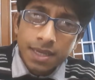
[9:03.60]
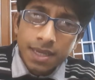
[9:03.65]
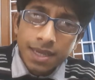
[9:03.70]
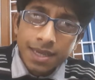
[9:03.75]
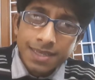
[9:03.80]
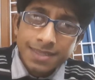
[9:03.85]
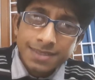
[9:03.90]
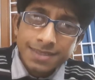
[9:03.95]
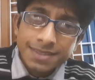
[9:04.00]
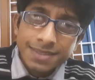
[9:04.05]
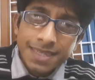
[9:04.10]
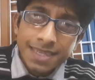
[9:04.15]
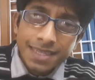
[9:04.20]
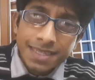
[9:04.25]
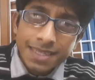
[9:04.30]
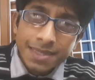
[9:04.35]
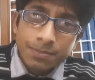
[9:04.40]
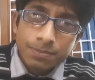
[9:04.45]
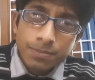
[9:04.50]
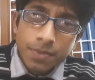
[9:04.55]
has
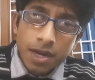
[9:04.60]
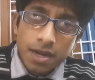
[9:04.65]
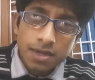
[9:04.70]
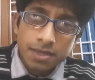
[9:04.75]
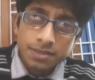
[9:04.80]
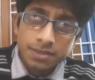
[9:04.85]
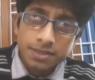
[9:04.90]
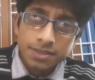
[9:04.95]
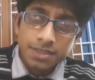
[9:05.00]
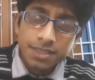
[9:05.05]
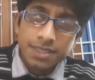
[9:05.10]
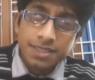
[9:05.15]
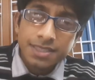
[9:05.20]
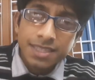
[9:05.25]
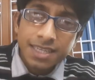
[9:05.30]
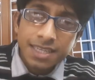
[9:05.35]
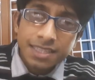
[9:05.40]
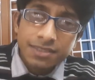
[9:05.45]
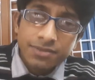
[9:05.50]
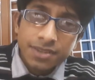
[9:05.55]
taken part in
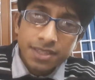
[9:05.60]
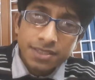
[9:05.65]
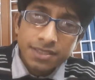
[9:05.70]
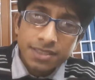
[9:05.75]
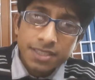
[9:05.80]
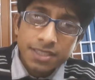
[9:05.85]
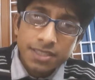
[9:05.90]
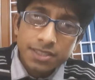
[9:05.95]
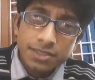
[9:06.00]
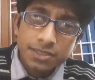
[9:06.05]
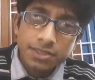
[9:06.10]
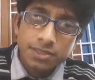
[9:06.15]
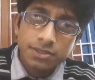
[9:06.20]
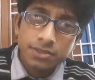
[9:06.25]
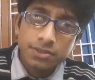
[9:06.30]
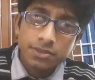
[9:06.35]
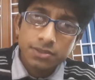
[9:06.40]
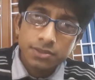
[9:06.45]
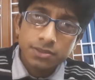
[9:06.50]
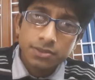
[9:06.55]
the
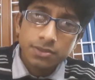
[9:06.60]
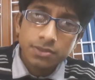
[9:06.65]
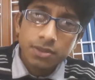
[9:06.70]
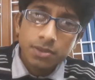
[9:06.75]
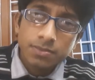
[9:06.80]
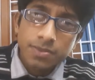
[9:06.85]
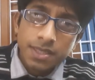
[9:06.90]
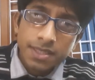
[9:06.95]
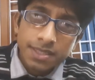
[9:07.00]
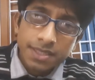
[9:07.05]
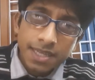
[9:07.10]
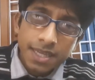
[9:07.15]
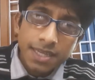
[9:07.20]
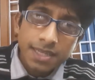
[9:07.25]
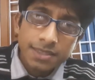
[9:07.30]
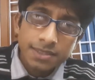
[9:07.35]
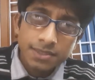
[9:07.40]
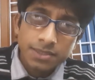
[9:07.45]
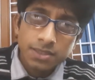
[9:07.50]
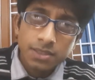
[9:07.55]
investigation of the
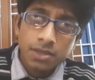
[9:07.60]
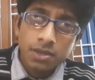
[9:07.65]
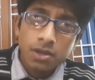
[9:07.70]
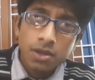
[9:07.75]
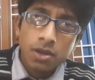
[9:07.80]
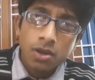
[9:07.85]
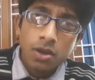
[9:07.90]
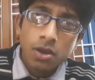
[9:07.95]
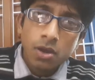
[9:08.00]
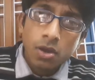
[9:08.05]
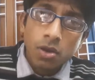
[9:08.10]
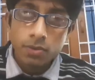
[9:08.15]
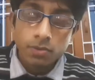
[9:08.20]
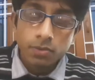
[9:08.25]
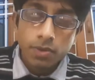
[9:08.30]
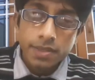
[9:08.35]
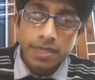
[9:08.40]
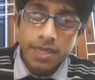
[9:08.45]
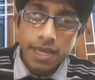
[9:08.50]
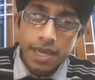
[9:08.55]
case
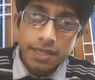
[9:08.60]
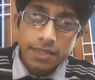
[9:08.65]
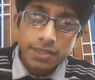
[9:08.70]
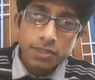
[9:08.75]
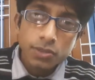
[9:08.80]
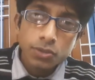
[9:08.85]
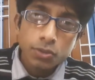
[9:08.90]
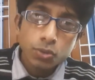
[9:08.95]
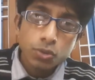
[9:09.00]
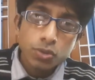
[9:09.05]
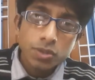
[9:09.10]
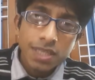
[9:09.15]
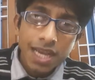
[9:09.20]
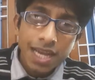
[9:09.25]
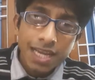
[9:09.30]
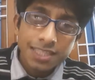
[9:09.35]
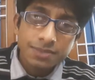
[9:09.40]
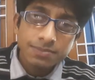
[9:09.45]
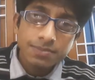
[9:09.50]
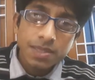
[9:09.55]
where the accused
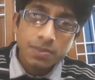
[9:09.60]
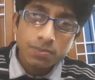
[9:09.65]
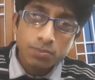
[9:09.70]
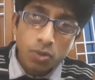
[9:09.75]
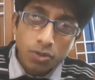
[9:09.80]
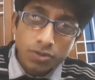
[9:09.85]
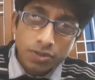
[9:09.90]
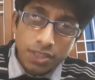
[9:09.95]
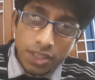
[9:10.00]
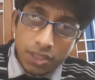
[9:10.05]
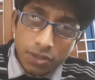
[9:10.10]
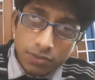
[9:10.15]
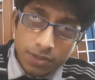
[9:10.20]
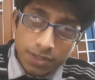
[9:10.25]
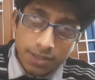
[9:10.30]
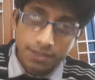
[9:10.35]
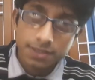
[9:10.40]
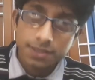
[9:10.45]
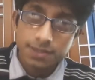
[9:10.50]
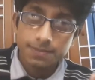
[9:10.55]
has been
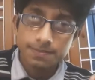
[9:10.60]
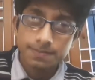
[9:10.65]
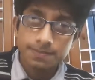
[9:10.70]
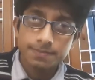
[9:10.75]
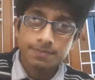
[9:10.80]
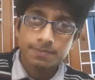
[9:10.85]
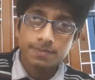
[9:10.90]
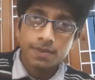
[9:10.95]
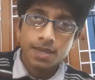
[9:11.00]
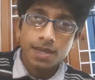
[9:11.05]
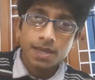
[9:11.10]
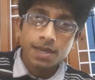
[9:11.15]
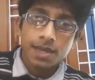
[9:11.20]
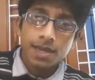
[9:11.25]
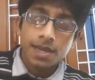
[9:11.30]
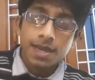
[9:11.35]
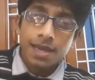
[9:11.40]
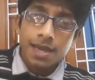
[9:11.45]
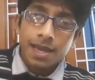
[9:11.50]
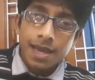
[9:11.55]
prosecuted,
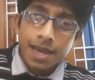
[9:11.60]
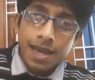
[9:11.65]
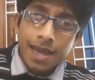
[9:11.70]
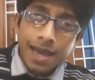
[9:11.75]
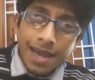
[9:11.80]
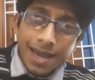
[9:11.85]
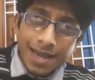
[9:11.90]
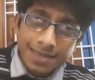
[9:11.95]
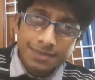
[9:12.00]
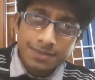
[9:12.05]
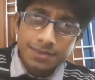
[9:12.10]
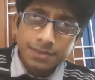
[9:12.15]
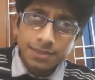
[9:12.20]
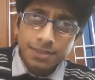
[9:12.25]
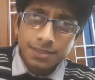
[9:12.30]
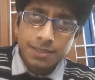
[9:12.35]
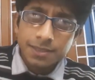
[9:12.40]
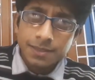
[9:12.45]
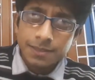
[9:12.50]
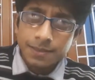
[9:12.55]

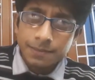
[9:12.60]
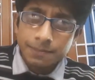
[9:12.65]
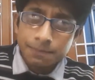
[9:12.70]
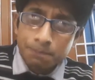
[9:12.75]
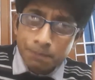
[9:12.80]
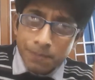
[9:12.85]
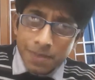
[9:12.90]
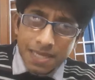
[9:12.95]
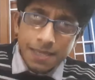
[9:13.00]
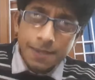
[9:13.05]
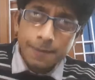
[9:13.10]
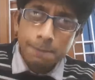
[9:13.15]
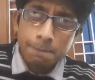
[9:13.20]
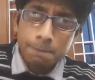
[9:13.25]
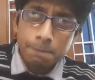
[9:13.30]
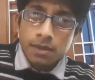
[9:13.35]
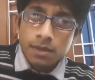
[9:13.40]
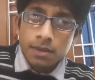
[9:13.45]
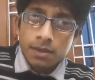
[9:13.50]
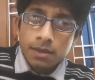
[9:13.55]
and B,
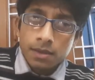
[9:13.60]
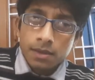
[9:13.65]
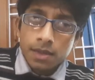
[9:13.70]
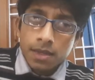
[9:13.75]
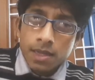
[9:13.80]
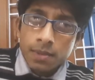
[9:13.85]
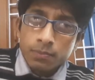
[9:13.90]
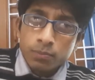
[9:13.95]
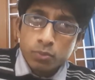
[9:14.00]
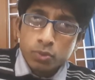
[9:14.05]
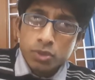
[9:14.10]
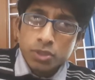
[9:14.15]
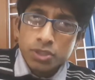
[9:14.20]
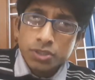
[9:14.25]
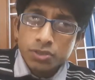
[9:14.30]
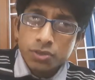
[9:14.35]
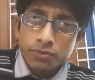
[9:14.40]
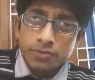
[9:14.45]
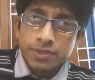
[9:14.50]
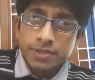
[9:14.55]
a
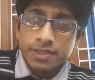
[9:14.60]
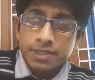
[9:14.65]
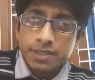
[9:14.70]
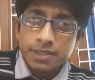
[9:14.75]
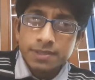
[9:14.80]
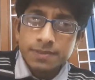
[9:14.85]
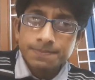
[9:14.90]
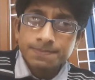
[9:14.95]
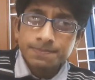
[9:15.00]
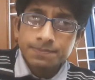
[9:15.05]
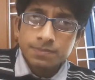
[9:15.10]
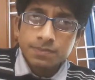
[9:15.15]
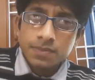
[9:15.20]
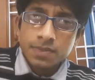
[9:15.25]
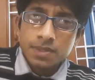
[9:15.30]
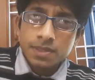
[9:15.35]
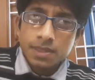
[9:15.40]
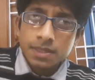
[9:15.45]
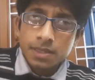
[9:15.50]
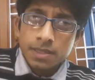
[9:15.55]
police officer
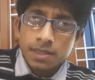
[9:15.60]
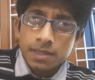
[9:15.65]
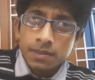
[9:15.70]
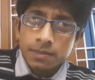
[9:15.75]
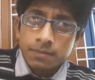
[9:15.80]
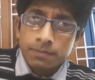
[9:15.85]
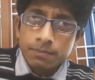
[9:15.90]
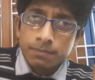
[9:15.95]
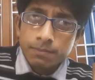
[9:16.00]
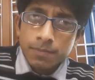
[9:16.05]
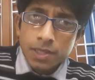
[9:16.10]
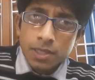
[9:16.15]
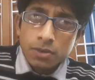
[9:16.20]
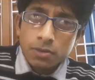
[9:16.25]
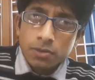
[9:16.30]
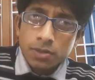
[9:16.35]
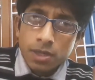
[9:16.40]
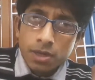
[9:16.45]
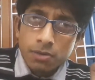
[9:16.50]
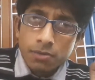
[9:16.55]
below
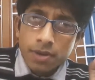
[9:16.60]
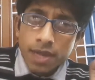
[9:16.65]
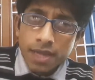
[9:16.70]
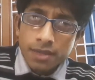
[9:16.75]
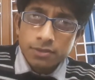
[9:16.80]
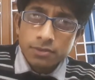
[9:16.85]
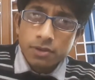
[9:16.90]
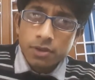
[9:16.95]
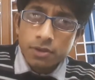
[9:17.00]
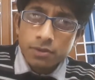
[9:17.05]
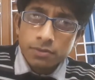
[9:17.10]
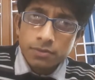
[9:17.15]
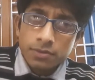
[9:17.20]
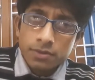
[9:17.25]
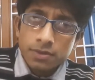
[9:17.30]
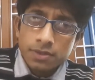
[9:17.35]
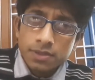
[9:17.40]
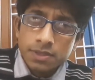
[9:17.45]
the rank of